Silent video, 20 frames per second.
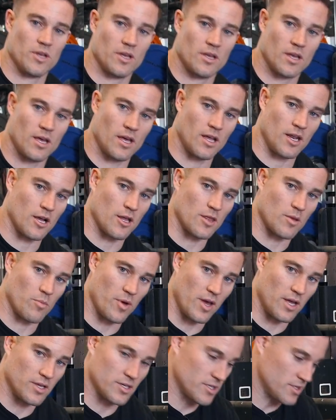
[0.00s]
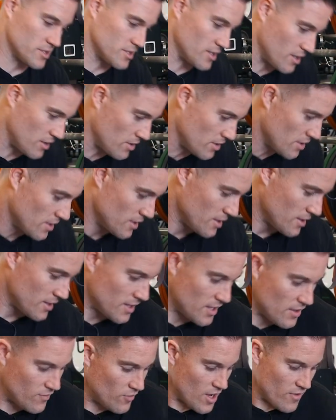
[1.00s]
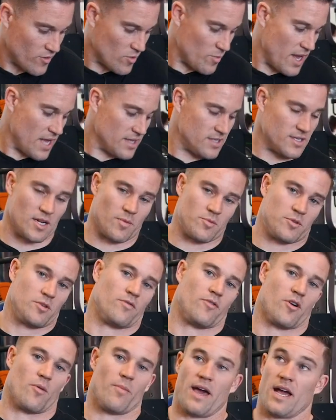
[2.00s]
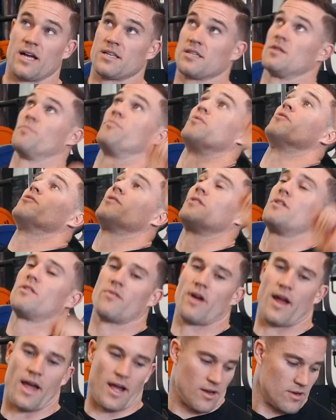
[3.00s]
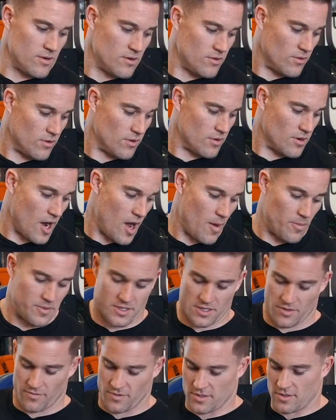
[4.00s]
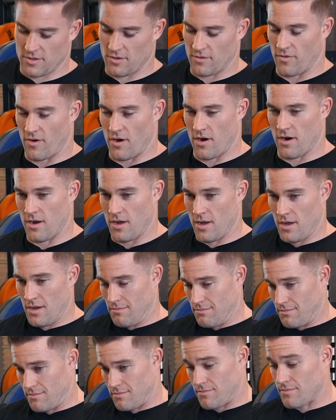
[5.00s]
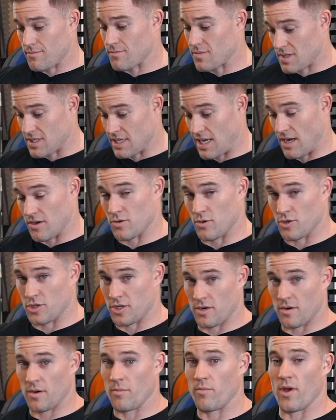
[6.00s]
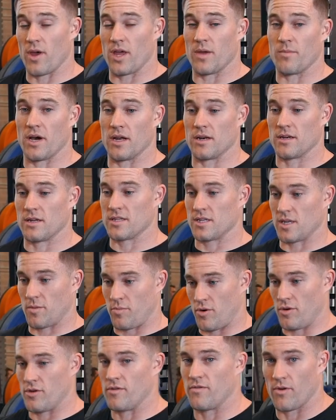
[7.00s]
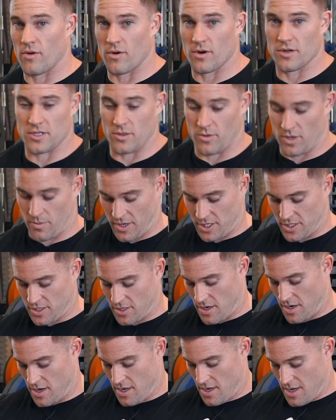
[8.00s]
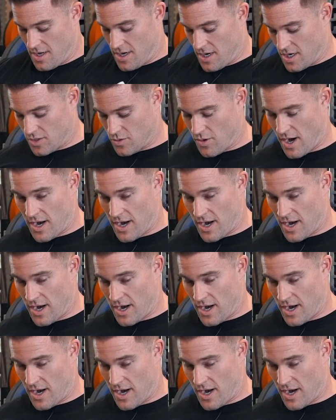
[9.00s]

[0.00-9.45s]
hitting on the bench. So If you have your band set up too far back, it's gonna pull you into the rack, or opposite, if it's too far down towards your belly button, it's gonna pull you forward. So you wanna make sure it's right